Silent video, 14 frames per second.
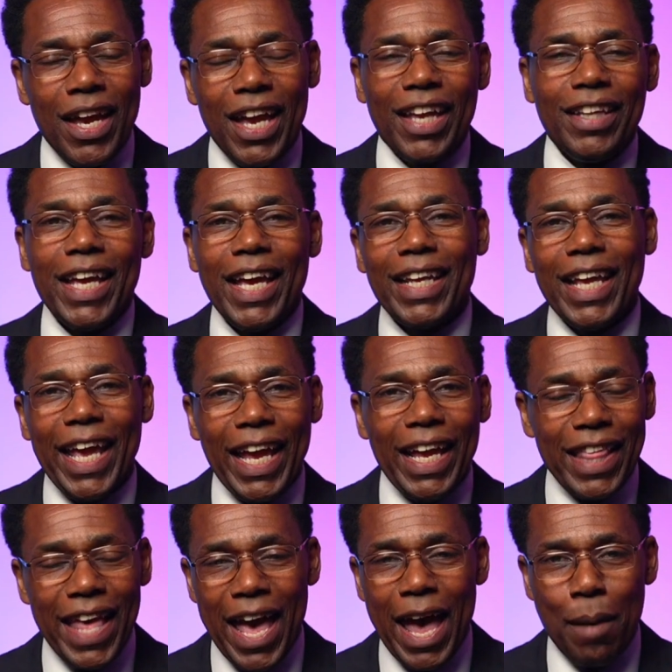And that
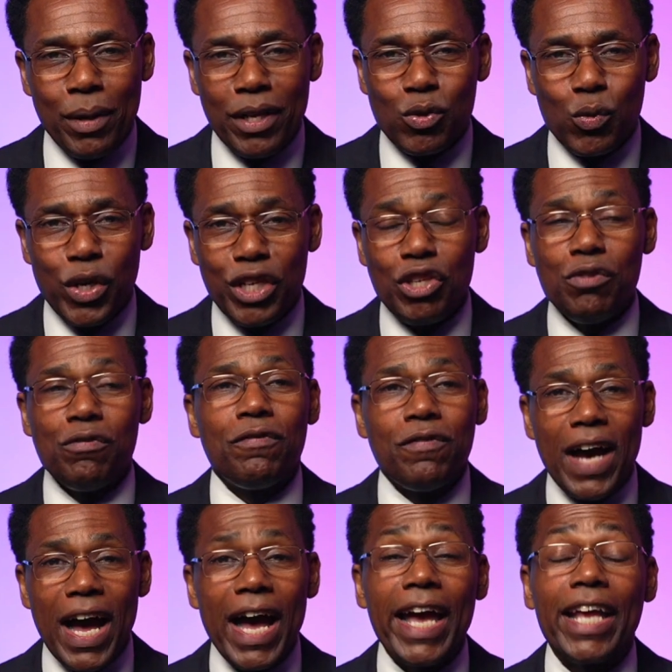eighth habit is when you
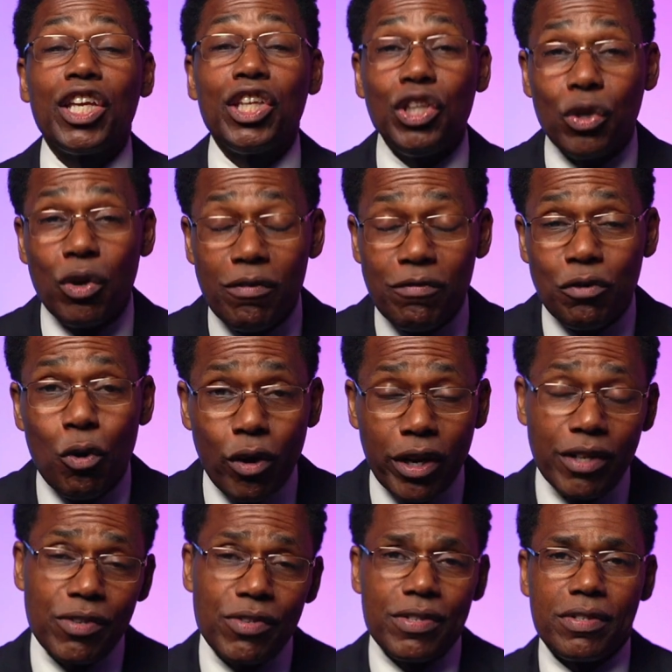find your
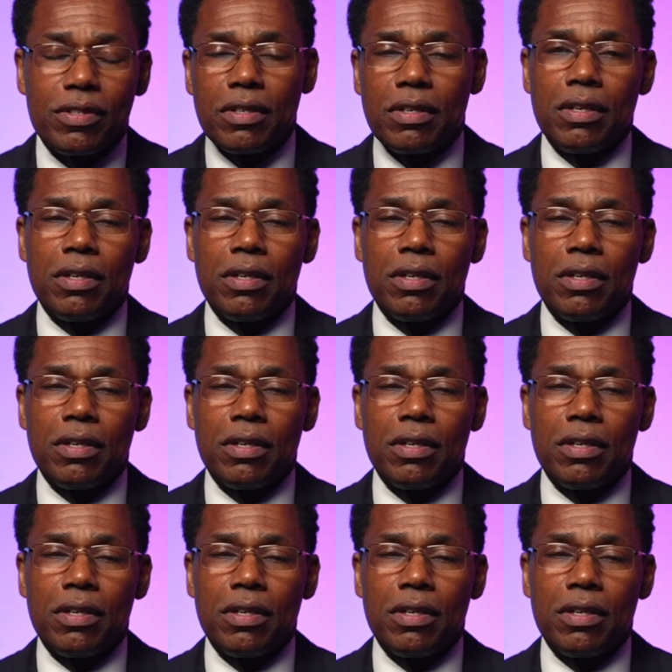voice.